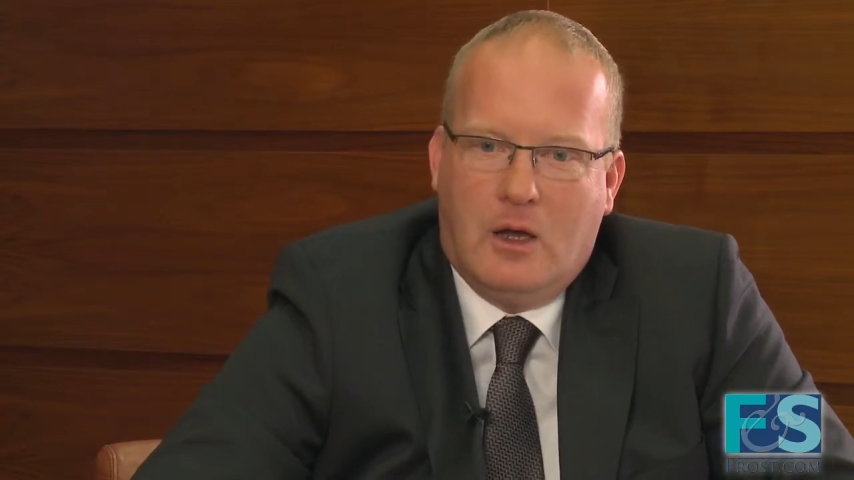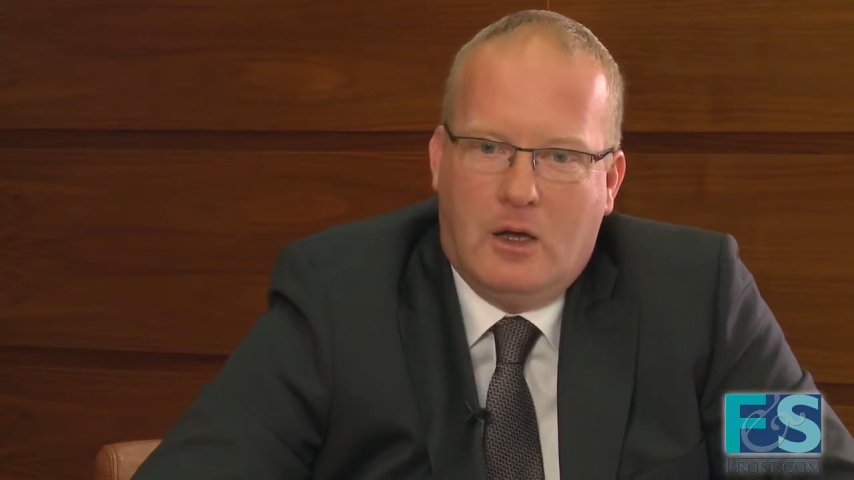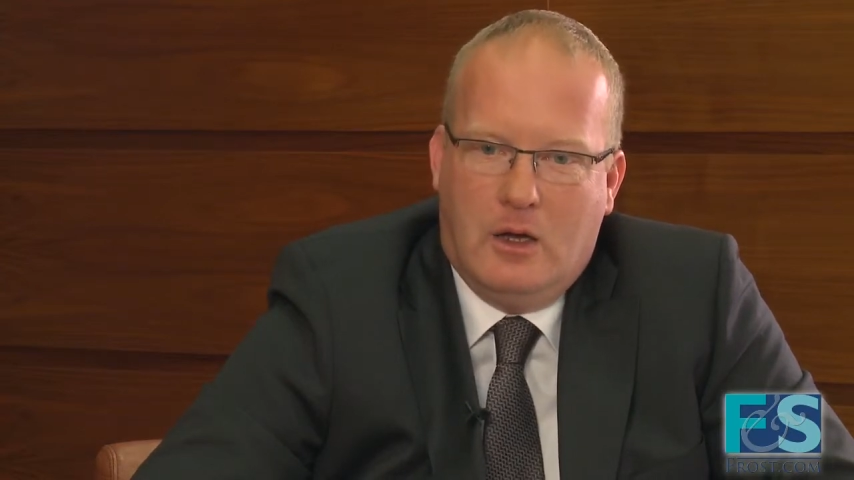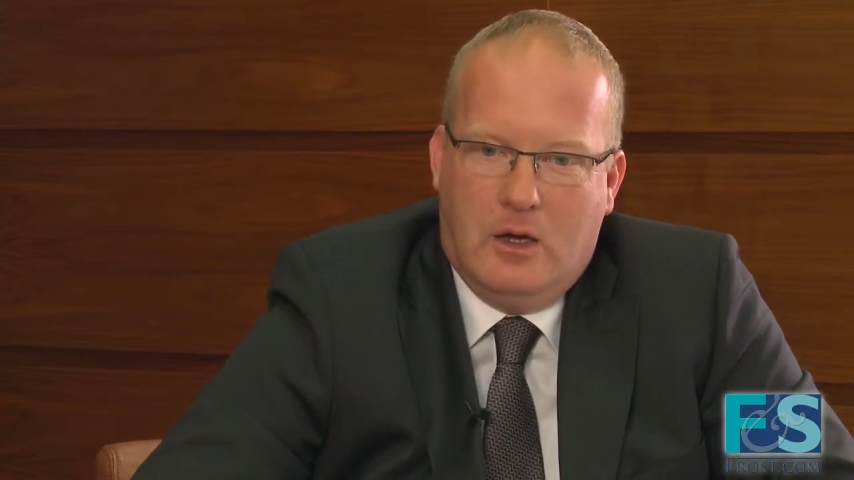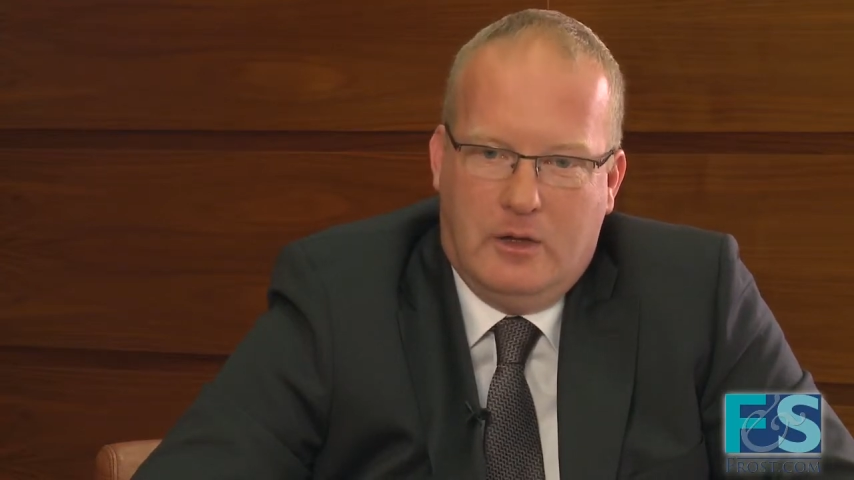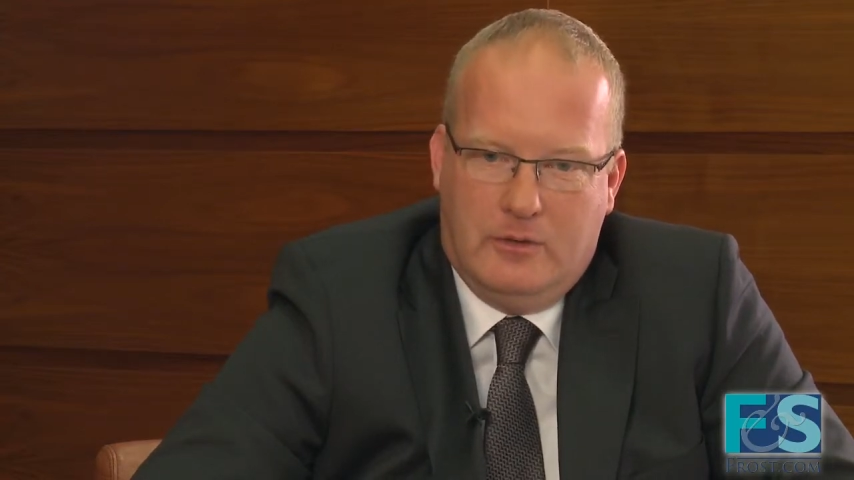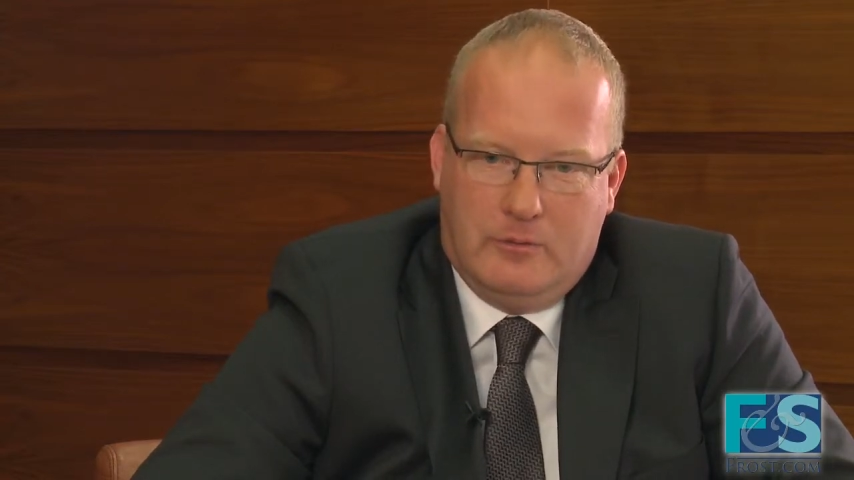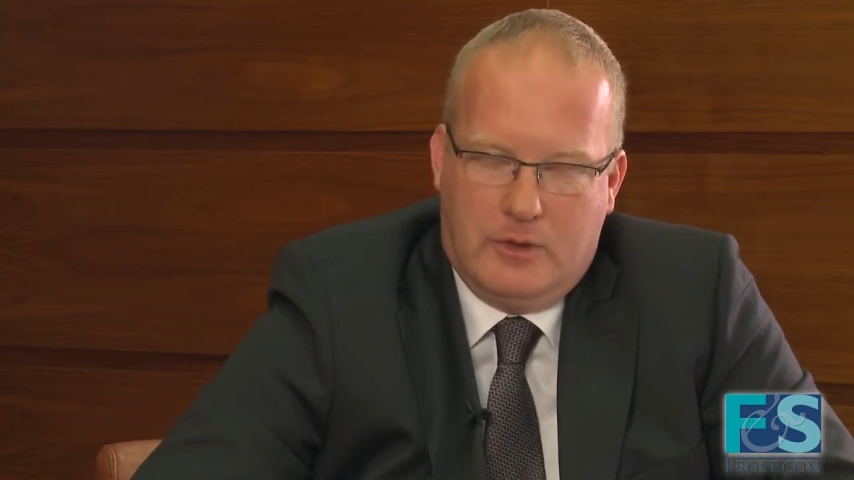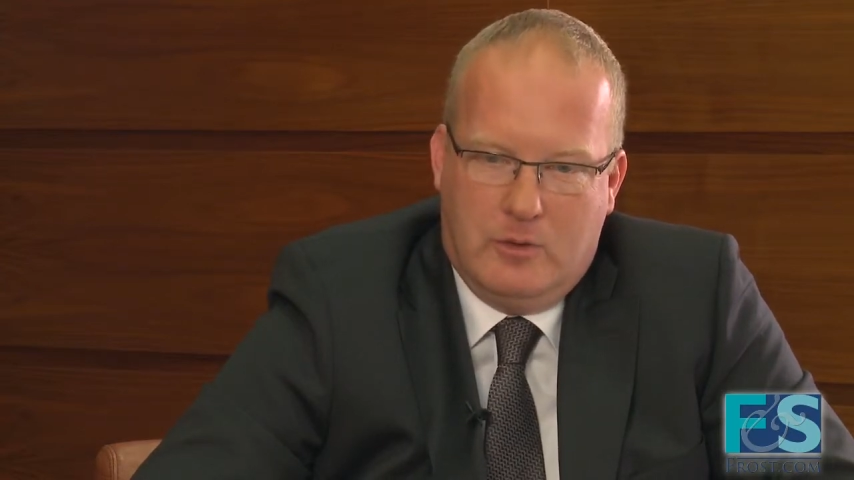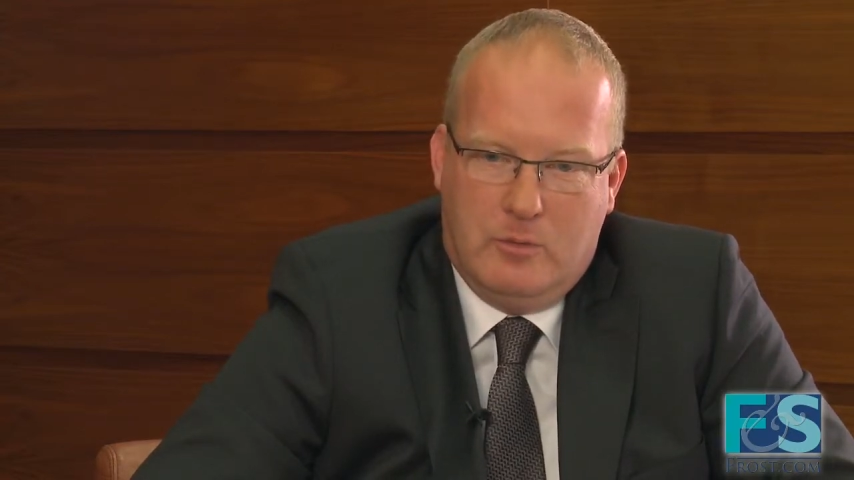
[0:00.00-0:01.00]
And
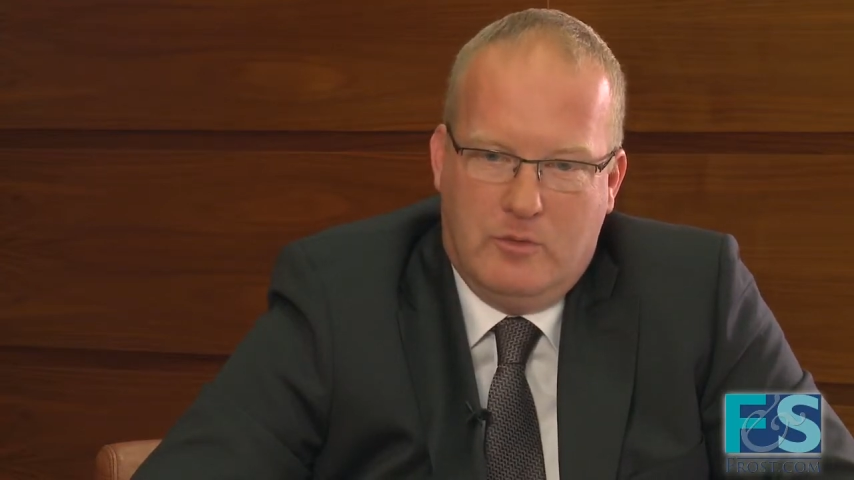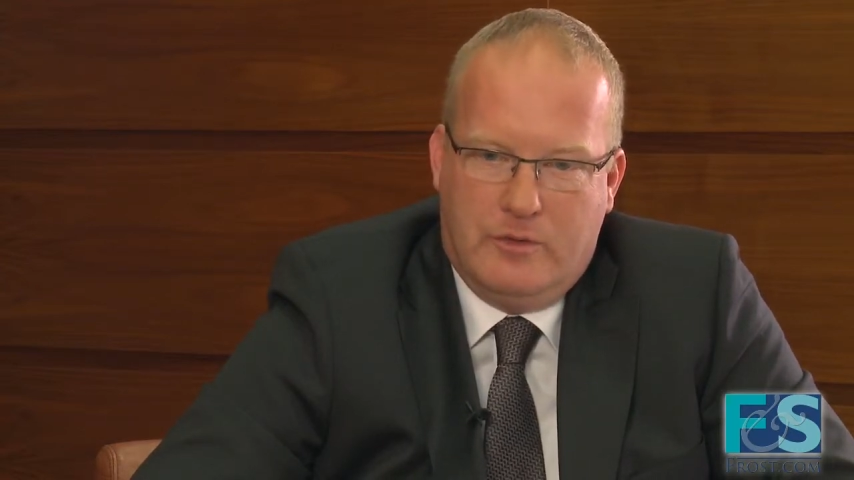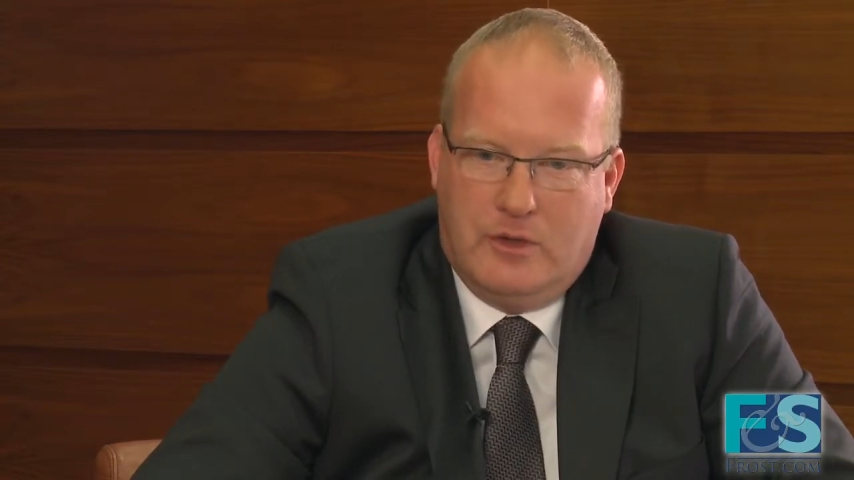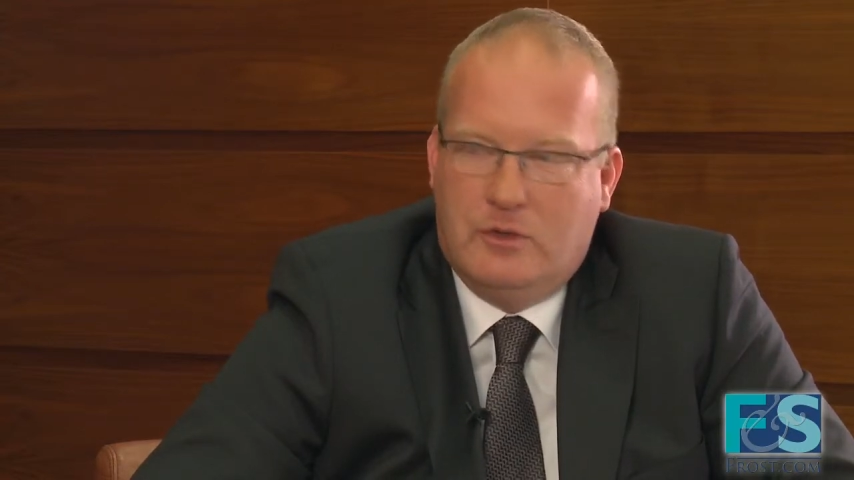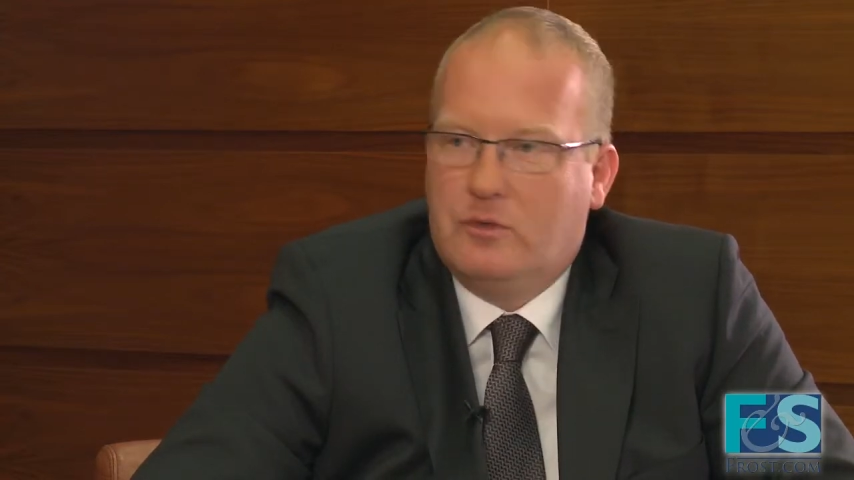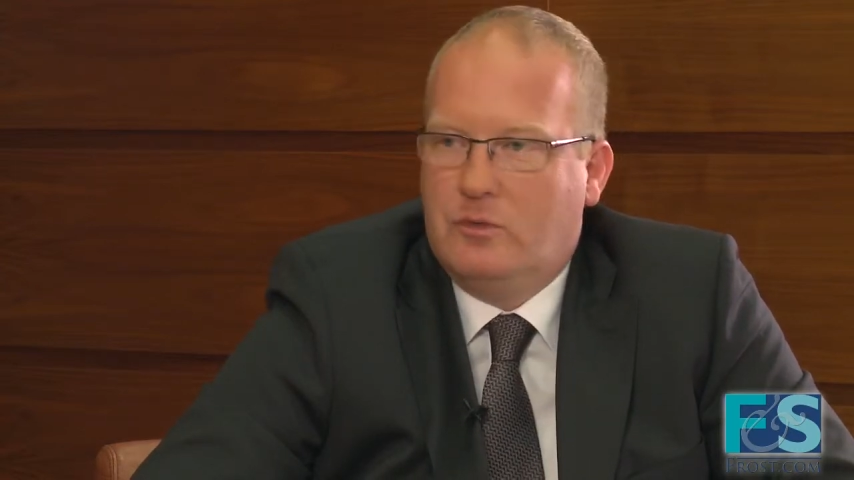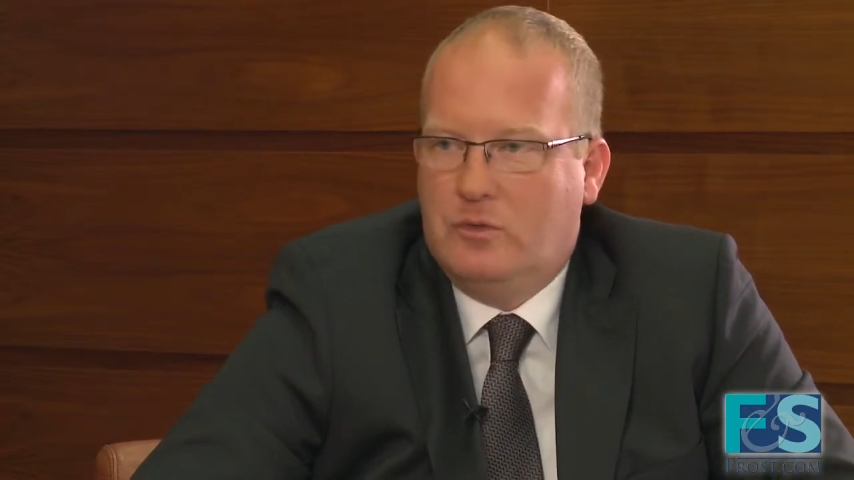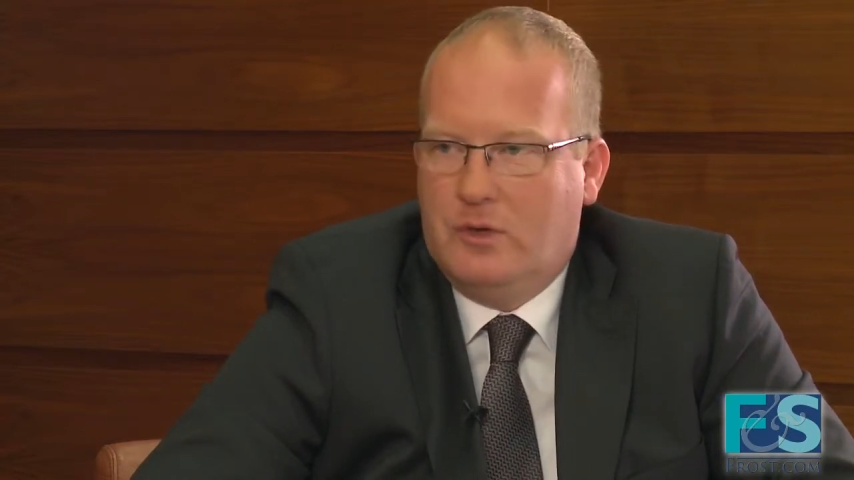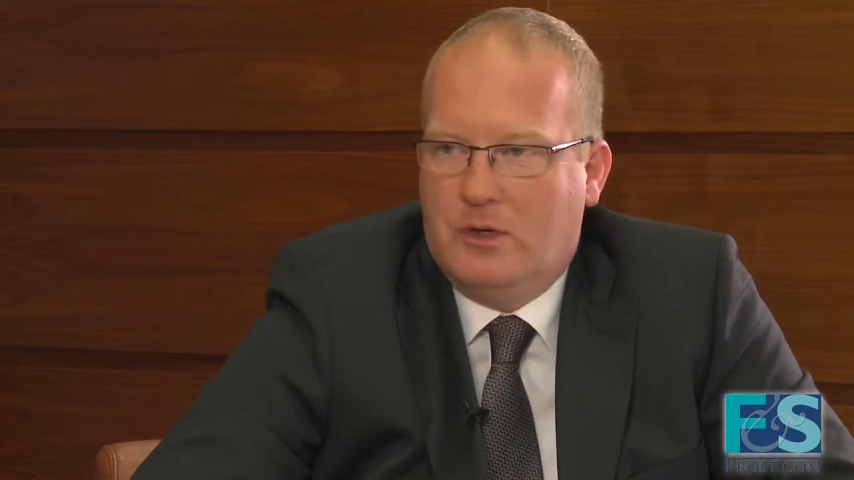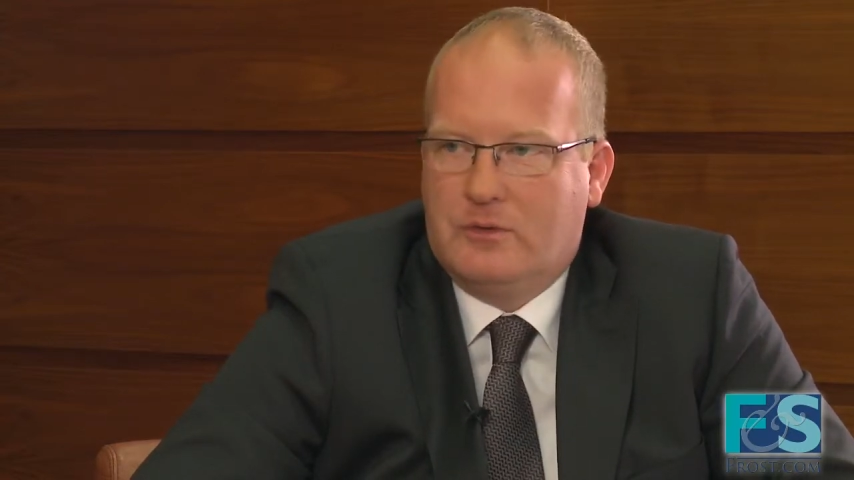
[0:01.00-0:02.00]
we're now moving into
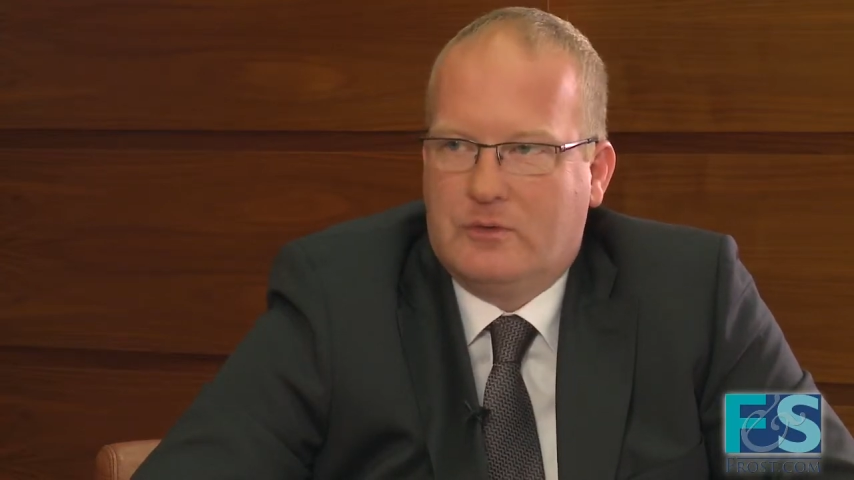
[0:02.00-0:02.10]
US